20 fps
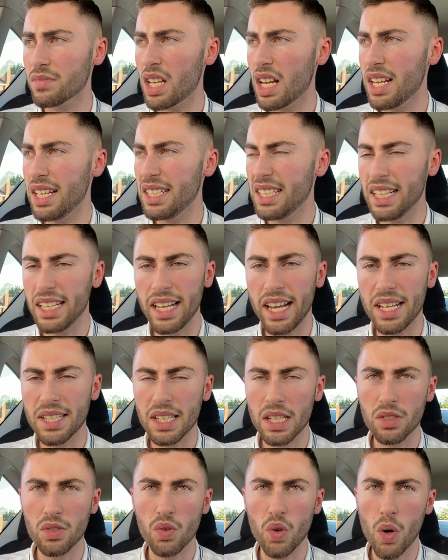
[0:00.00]
he is
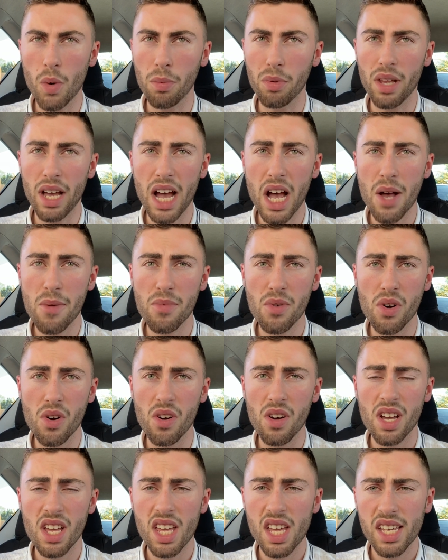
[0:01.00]
that sort of player.
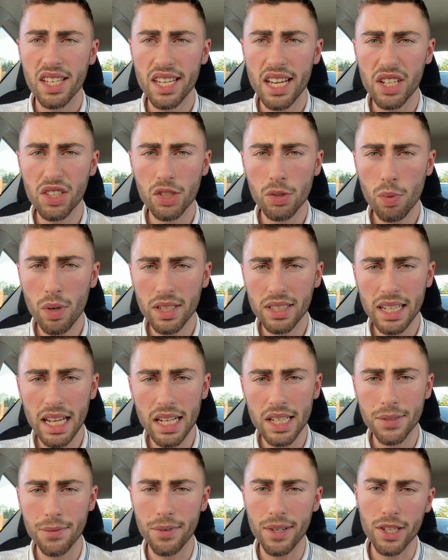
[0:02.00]
But yeah, I just wanted to get
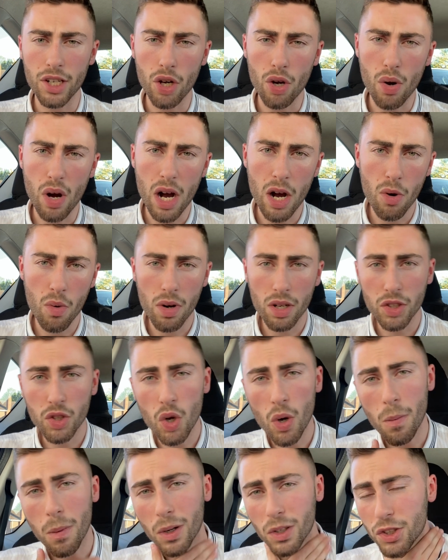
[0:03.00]
this video out. I do
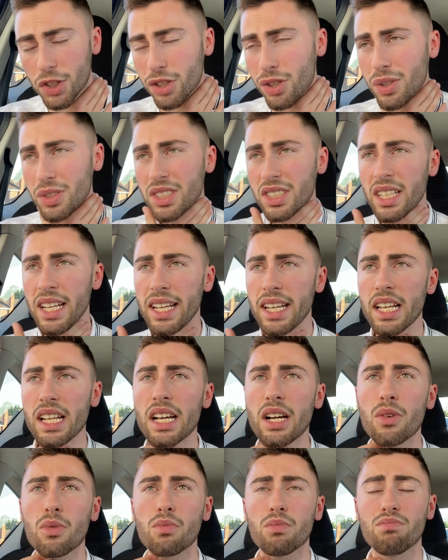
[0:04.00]
apologise I didn't get it
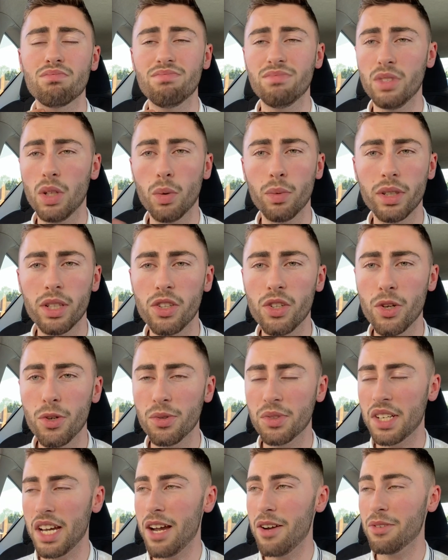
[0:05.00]
out, you know, when the news
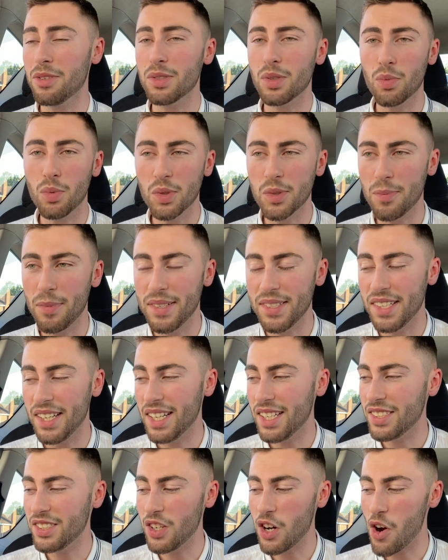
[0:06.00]
came out, because I was busy
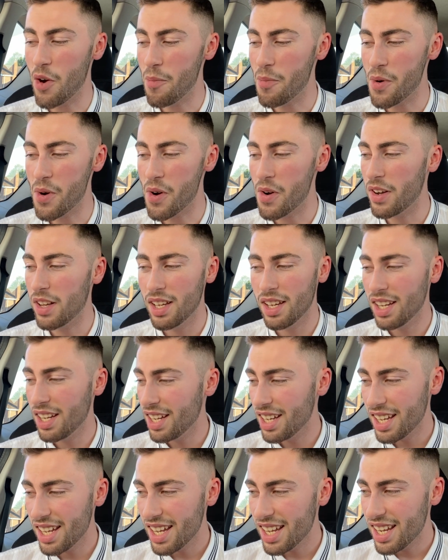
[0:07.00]
at the time. But
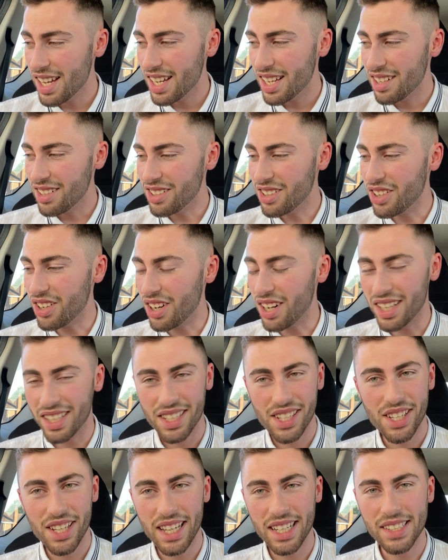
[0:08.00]
oh,
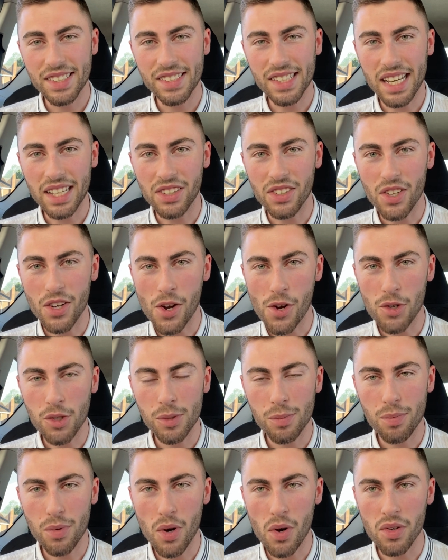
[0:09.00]
it is sad news.
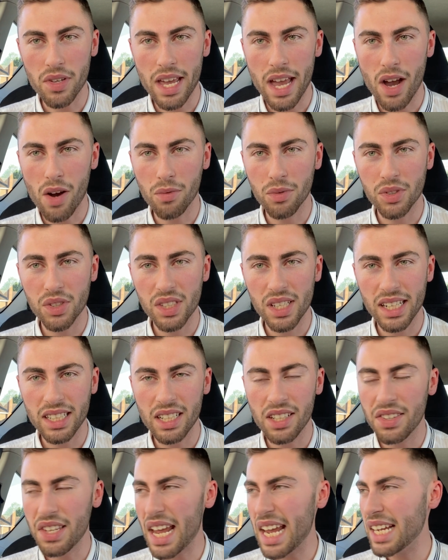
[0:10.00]
But yeah, obviously
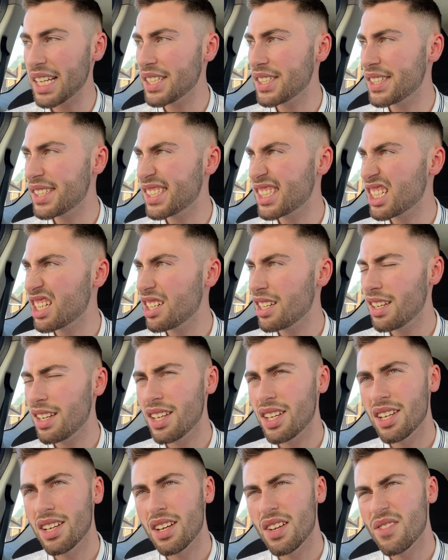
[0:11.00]
the next
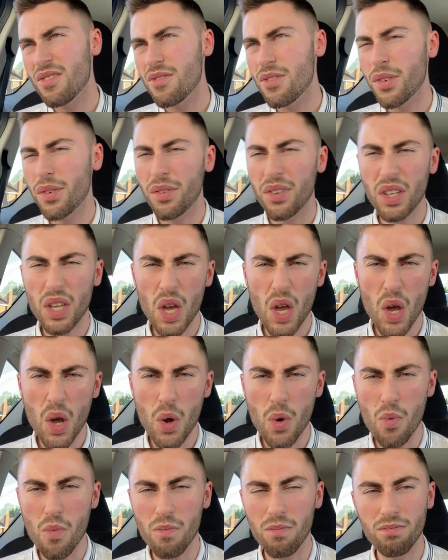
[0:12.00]

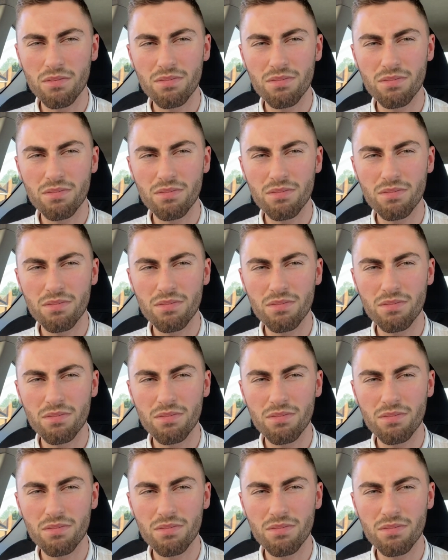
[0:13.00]
few